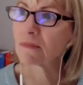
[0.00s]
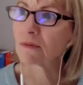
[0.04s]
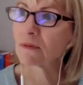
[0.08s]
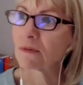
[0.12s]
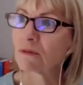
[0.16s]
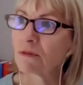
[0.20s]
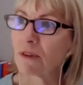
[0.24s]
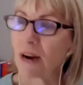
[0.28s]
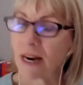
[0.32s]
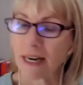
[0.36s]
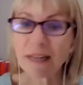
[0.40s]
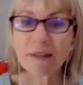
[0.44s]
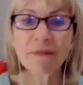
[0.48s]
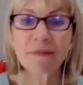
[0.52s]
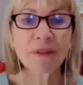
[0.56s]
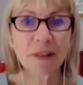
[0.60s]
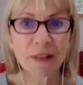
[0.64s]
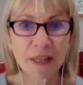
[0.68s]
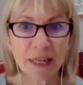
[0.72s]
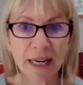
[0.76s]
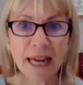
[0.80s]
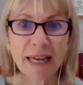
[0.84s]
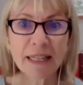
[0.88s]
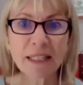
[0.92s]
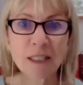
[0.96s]
ready for the
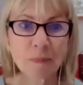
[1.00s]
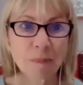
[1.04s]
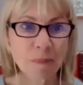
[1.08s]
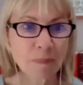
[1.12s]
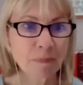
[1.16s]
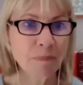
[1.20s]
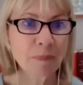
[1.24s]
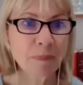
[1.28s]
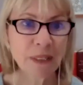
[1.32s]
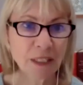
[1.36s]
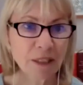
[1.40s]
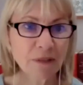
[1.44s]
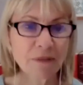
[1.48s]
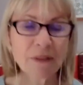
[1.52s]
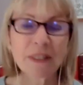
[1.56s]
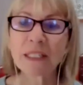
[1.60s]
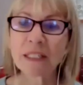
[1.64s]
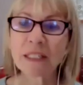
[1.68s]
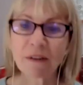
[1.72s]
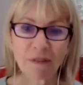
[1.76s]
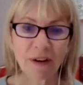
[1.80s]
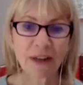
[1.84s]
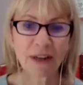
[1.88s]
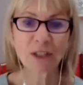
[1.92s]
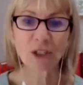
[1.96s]
next bit of his
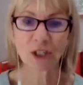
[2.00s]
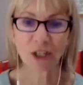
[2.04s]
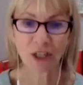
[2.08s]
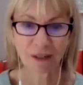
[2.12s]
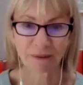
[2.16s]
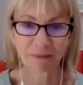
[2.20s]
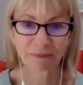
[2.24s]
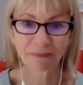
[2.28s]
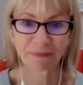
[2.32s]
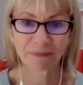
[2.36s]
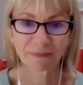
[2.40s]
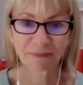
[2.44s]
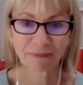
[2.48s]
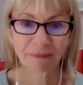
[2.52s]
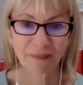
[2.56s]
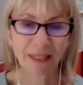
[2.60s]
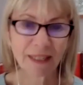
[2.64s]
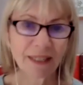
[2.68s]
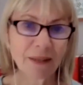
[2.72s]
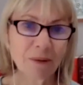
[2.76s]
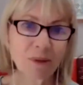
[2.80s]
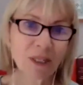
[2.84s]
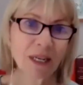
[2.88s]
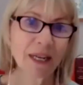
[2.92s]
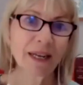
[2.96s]
adventure. And
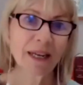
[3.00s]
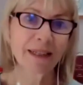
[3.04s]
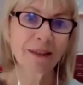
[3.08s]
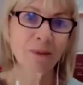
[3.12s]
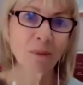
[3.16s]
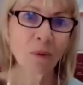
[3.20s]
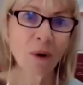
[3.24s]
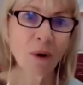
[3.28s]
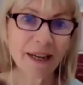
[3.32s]
he was like, why,